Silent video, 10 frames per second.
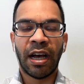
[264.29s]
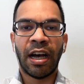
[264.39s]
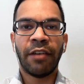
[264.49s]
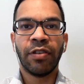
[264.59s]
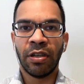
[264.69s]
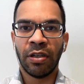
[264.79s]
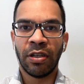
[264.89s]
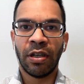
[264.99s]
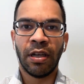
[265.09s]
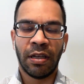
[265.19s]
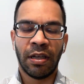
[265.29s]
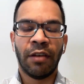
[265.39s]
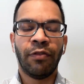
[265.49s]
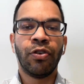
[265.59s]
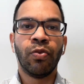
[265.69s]
after
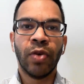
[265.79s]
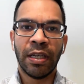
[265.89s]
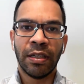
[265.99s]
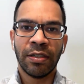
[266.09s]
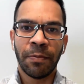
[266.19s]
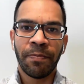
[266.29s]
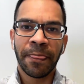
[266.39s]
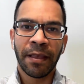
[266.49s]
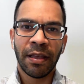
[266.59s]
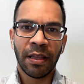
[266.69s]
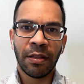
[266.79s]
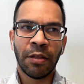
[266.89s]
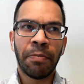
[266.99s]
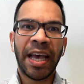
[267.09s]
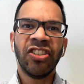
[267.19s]
a few weeks,
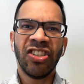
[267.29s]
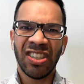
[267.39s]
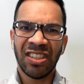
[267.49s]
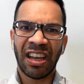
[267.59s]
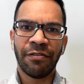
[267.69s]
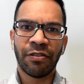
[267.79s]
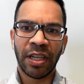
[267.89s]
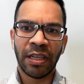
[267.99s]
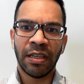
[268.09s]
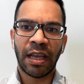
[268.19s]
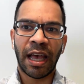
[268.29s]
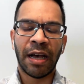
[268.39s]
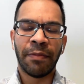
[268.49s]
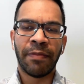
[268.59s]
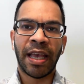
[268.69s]
the patient's suffering
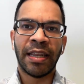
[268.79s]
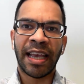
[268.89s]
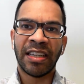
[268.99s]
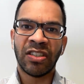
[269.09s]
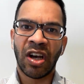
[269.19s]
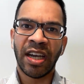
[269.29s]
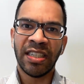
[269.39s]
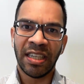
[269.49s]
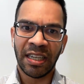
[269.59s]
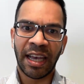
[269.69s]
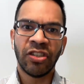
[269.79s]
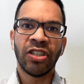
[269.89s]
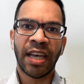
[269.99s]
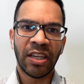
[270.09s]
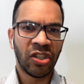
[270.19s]
and anxiety and
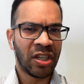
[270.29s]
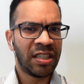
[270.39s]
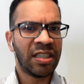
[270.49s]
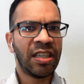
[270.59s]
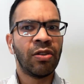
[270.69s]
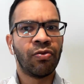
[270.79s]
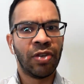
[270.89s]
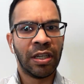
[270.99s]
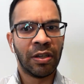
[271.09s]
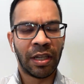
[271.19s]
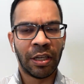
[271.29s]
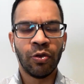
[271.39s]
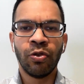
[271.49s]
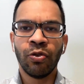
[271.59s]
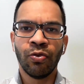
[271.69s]
agitation are still real, and
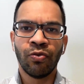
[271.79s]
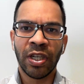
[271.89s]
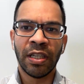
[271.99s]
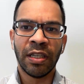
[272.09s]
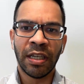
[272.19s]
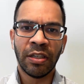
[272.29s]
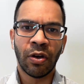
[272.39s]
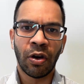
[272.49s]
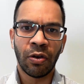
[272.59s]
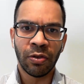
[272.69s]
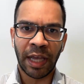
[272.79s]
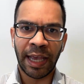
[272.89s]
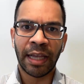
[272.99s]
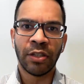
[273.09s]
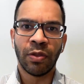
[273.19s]
you do really need to hold
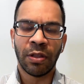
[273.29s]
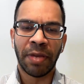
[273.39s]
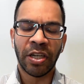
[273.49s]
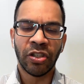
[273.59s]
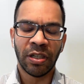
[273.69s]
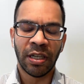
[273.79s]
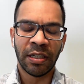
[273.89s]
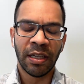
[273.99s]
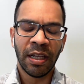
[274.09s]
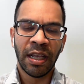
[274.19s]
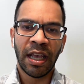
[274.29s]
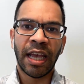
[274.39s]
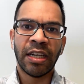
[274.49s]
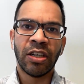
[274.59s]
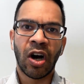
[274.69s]
hands with the patient
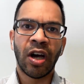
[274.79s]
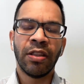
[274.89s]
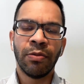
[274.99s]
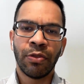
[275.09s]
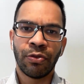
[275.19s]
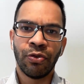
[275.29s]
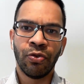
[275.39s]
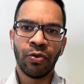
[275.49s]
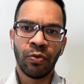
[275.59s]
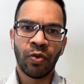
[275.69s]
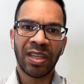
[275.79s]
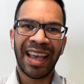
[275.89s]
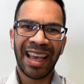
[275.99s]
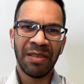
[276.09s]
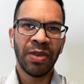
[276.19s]
and guide them through what
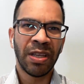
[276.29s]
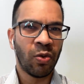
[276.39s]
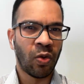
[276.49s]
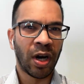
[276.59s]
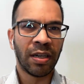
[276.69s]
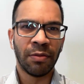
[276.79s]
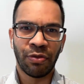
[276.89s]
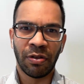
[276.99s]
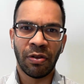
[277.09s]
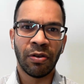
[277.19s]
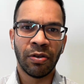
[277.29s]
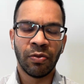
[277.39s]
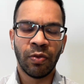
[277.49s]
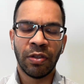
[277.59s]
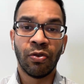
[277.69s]
can be quite a
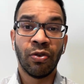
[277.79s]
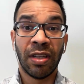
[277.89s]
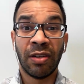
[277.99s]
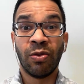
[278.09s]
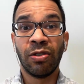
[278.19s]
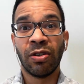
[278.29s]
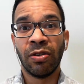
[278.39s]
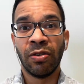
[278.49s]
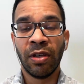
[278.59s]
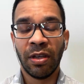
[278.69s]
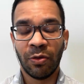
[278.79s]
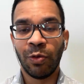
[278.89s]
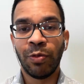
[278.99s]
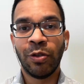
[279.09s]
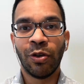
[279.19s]
prolonged withdrawal. And also,
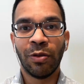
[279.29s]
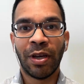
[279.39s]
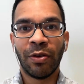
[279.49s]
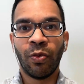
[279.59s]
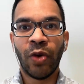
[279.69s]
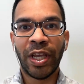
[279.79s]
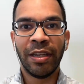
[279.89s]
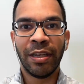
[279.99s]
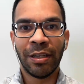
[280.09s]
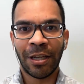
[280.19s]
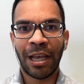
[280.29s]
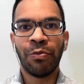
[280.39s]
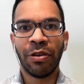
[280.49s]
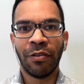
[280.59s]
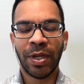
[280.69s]
we'll be talking about weaning and
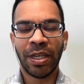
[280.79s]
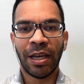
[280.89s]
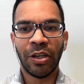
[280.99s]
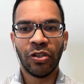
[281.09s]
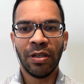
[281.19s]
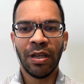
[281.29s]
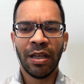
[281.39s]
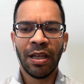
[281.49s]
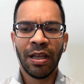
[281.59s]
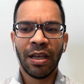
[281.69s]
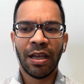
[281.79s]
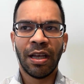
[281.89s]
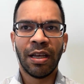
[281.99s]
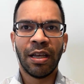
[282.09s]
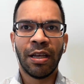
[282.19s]
tapering of medication,
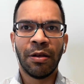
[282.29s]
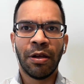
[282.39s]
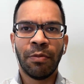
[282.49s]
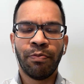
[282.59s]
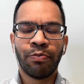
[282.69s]
a